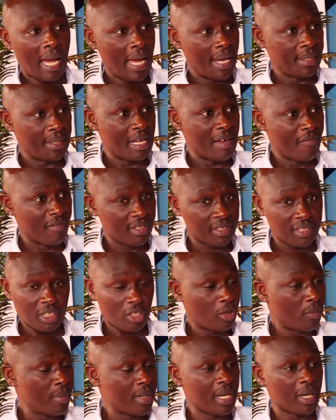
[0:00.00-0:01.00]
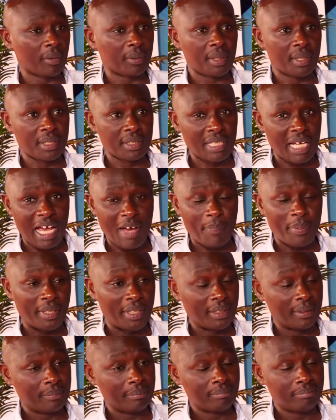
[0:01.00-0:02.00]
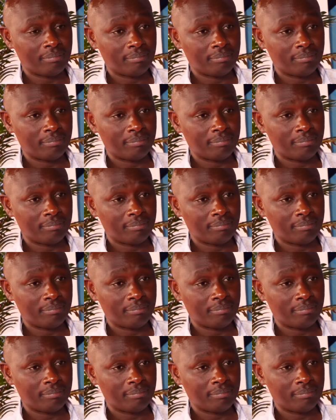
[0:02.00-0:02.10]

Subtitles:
and every single miracle that is happening,